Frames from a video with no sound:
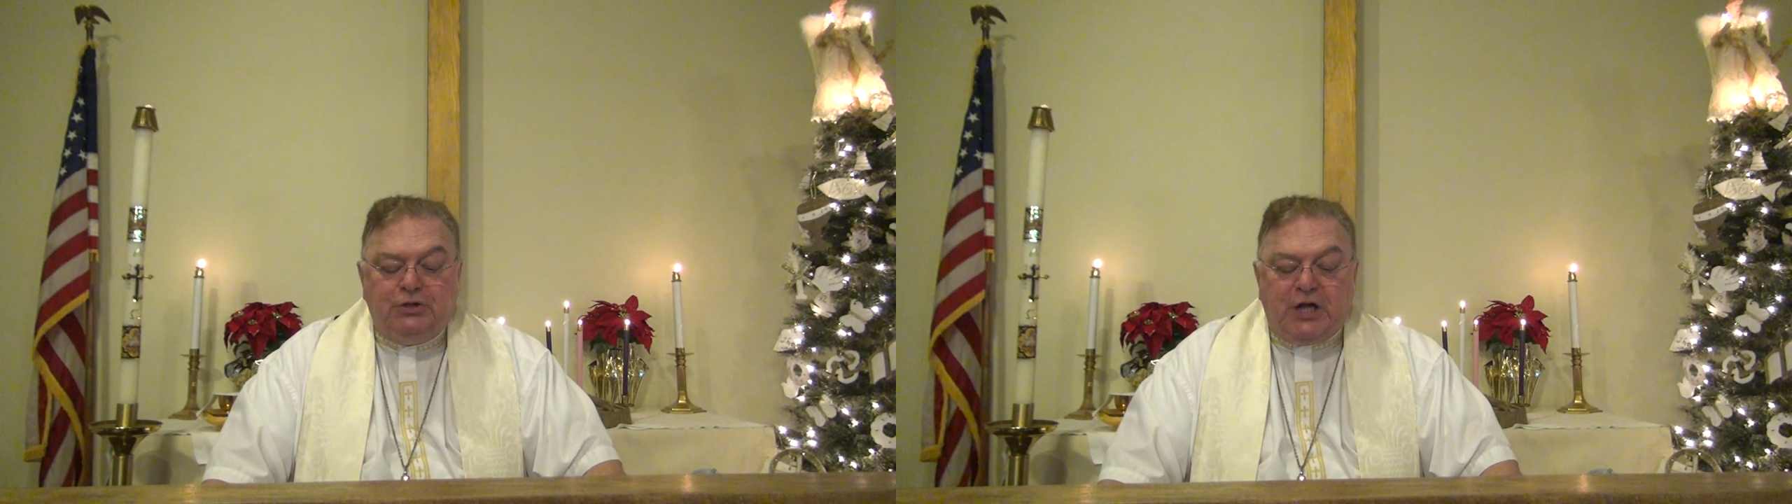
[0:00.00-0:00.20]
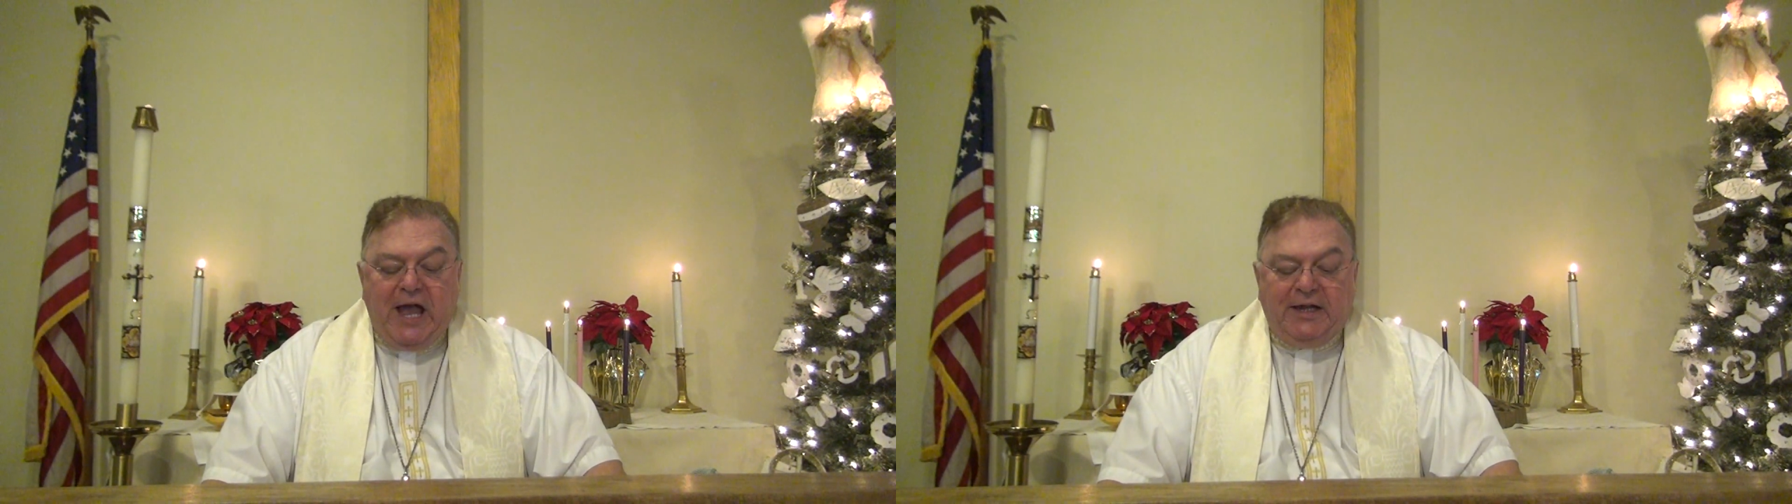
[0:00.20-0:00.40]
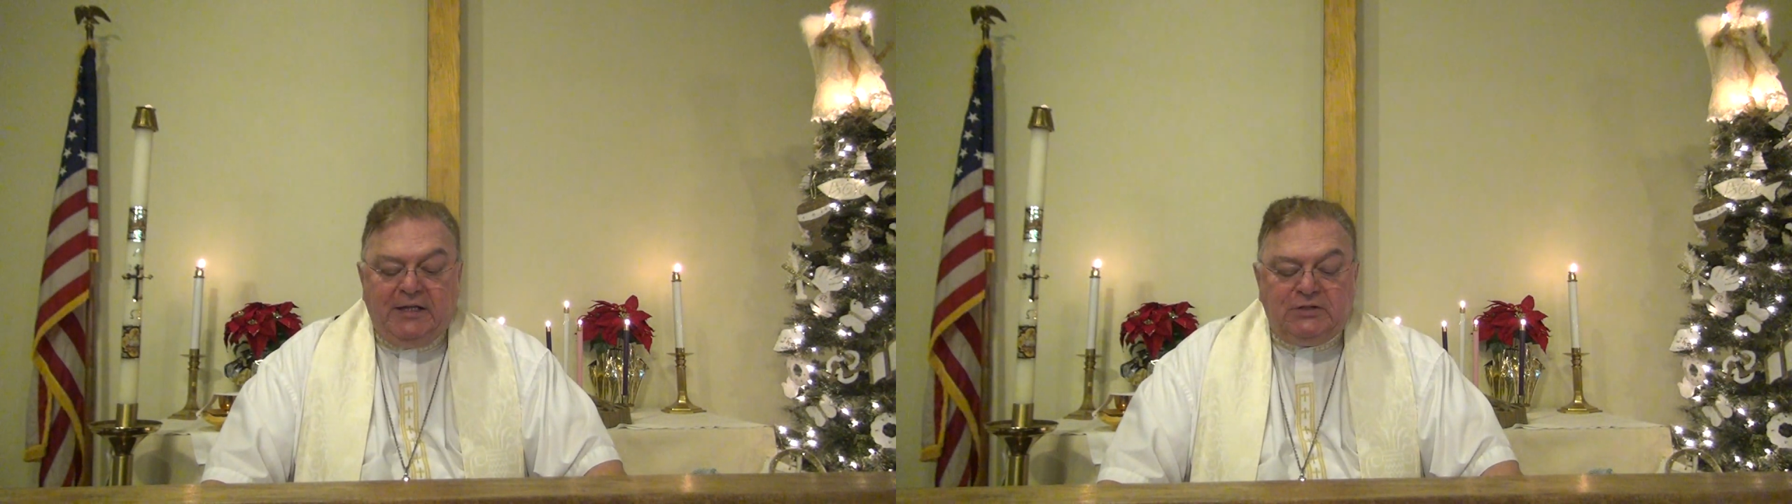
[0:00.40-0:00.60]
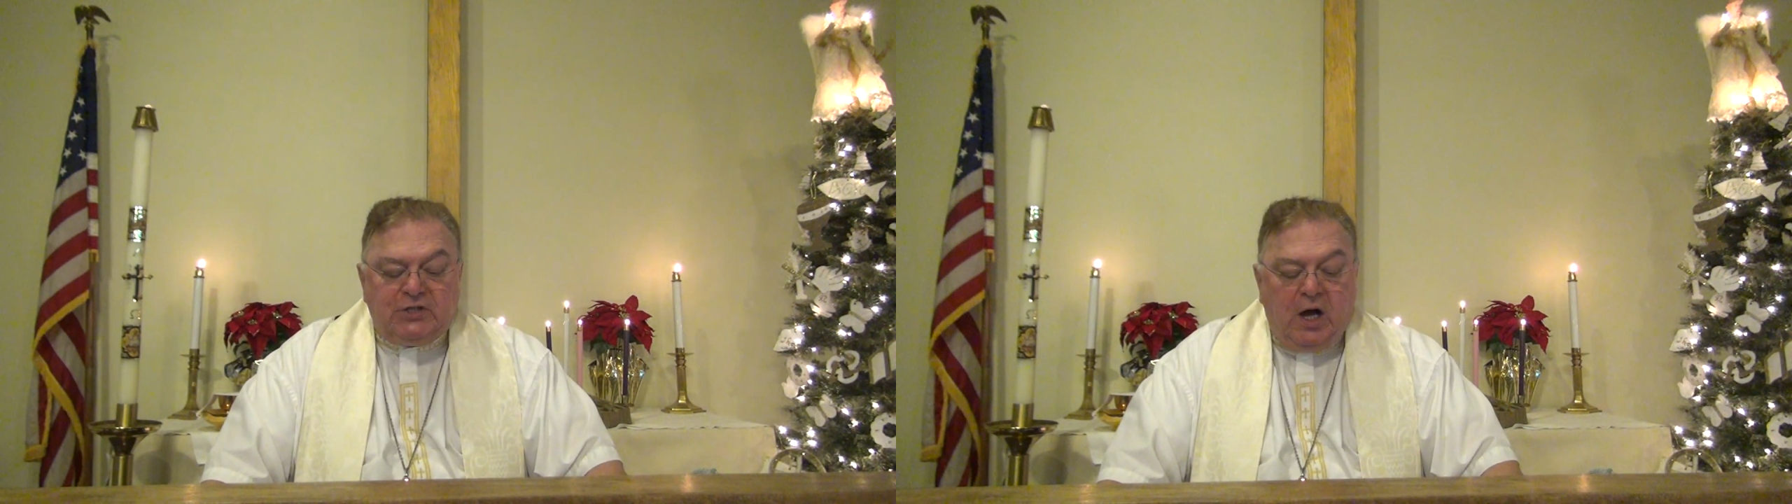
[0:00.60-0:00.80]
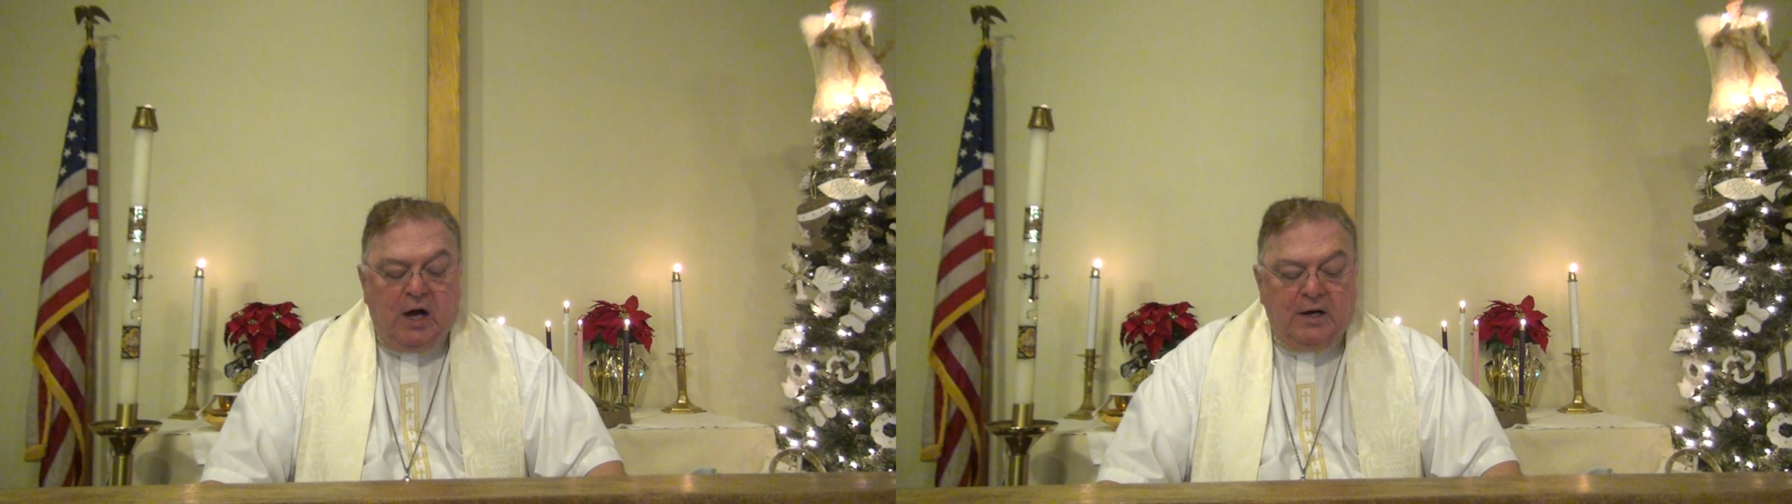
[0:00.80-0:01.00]
shining
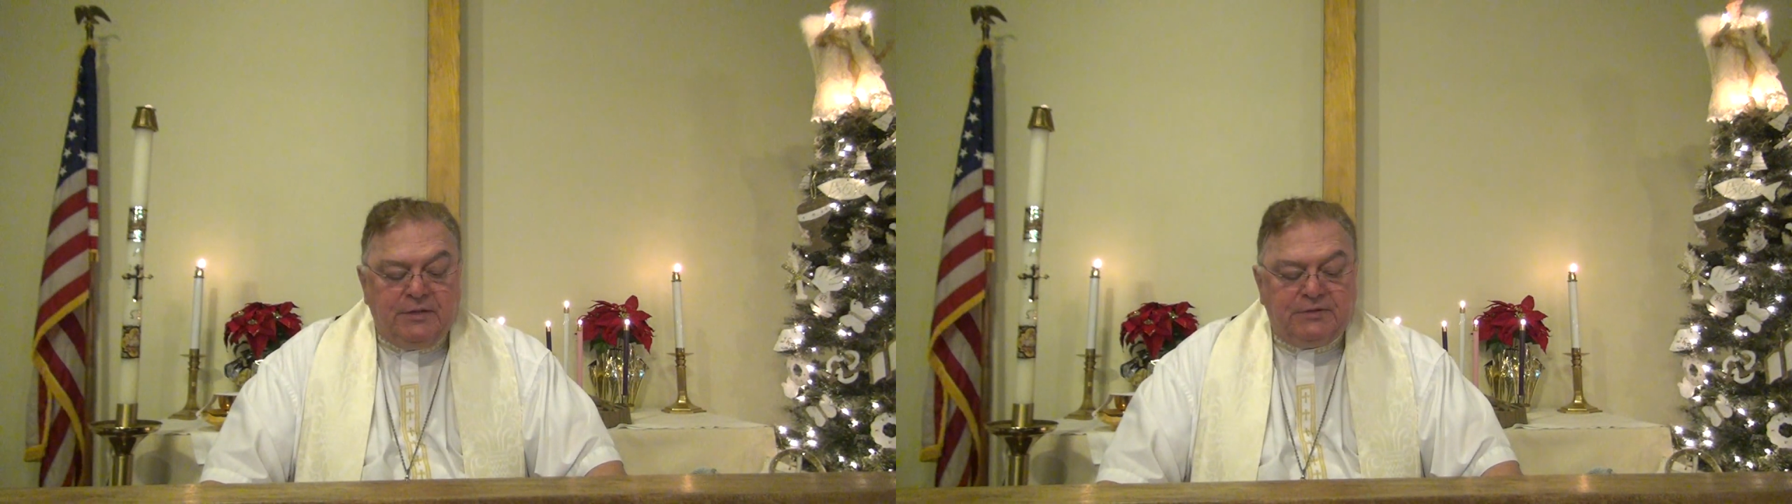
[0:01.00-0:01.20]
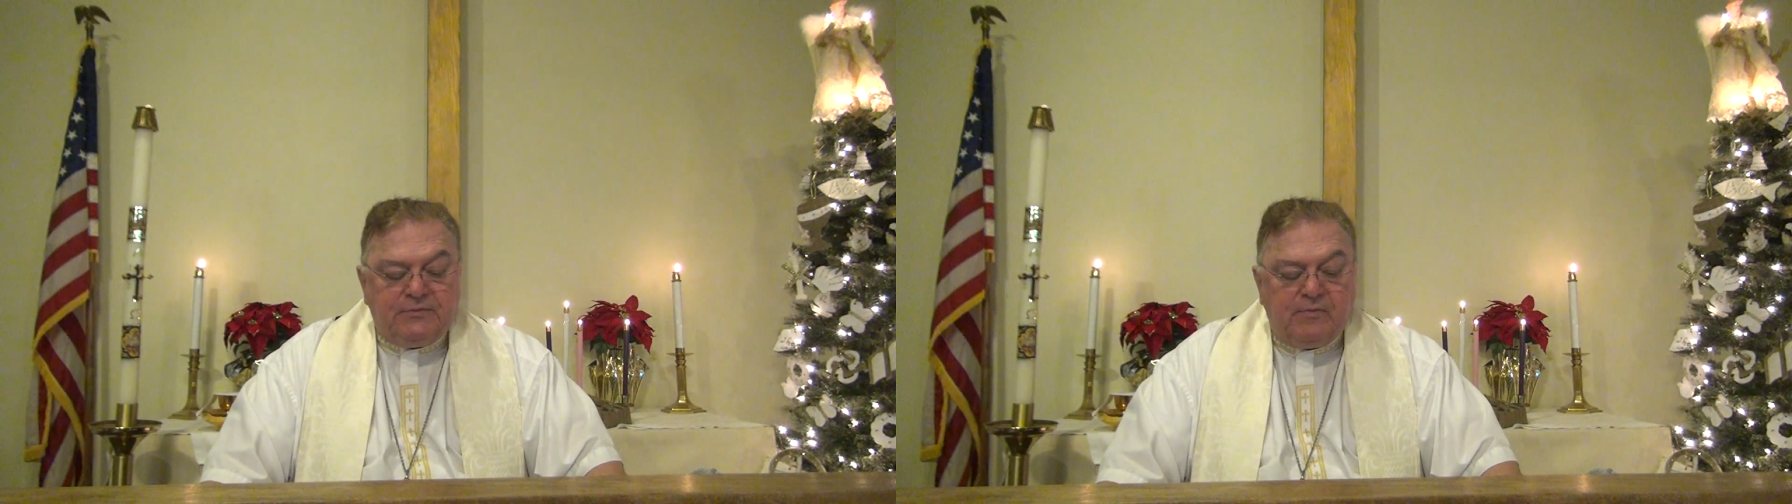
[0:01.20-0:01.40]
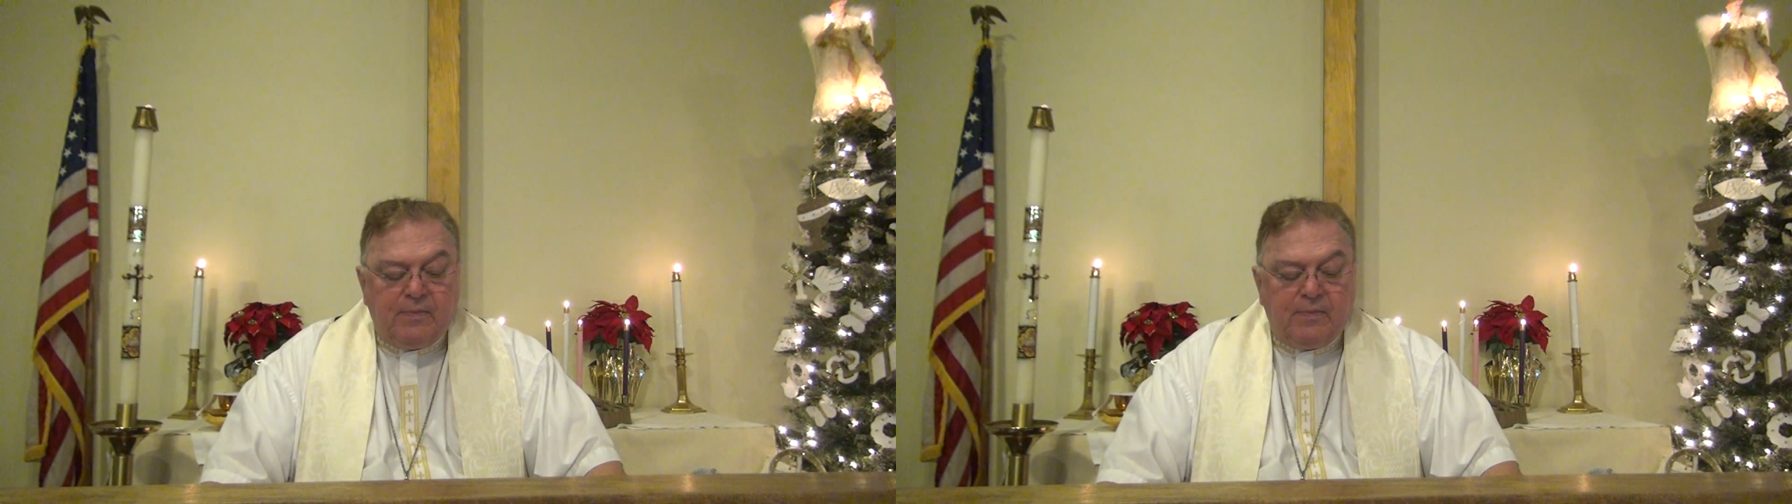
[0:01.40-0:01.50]
stars.